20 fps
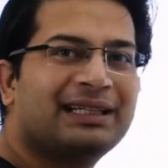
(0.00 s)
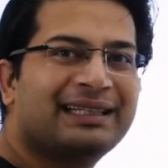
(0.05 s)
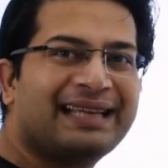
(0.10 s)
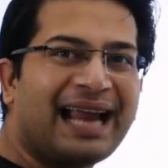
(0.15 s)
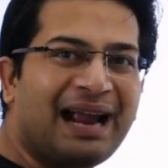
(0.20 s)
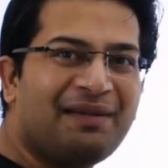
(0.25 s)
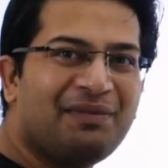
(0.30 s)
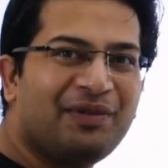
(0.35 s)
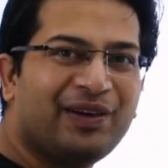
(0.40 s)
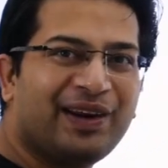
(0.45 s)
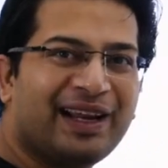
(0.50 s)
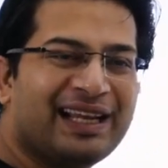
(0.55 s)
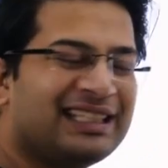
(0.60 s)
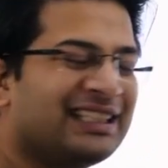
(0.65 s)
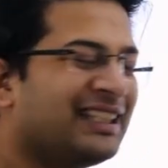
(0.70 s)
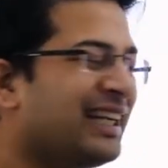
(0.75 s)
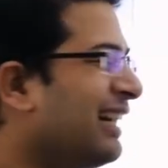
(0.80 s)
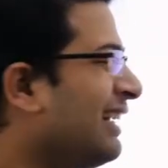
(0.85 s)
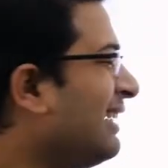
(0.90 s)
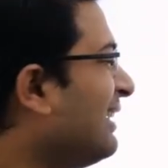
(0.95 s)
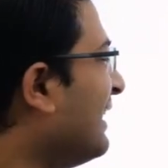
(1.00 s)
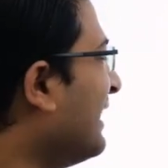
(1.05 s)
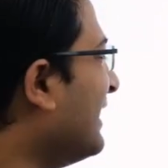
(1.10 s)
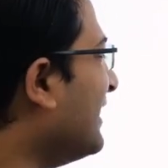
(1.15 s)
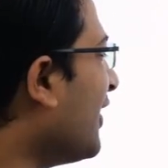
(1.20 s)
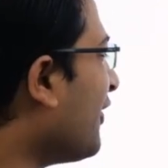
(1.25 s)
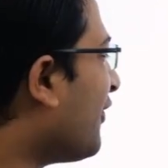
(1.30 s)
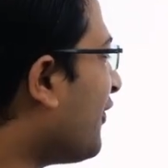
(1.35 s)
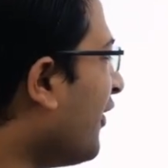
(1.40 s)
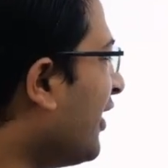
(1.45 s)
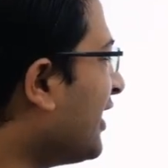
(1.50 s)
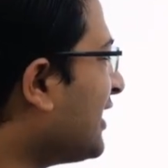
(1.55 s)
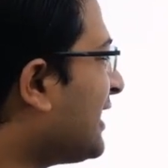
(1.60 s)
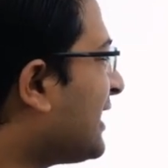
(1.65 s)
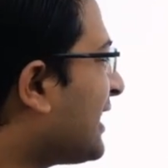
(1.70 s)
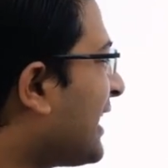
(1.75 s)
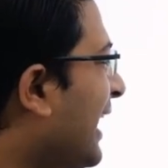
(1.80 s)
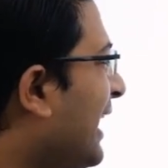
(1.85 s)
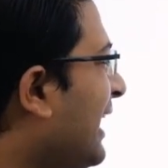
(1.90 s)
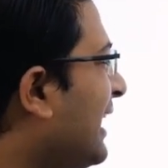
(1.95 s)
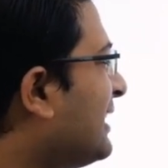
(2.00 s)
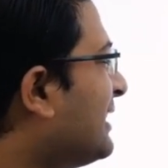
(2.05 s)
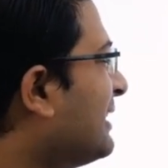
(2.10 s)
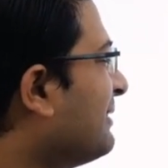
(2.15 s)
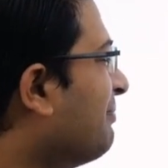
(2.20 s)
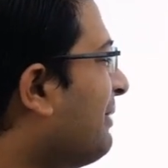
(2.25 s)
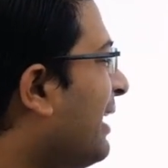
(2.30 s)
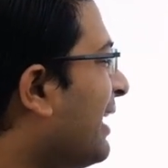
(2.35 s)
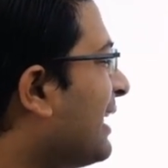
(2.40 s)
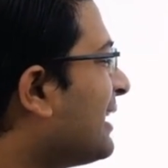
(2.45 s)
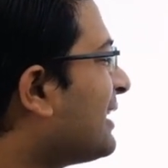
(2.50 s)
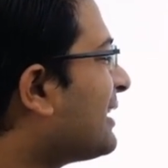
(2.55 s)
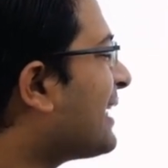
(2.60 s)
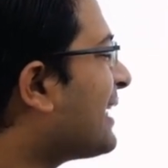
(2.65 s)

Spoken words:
time duration in the first case minus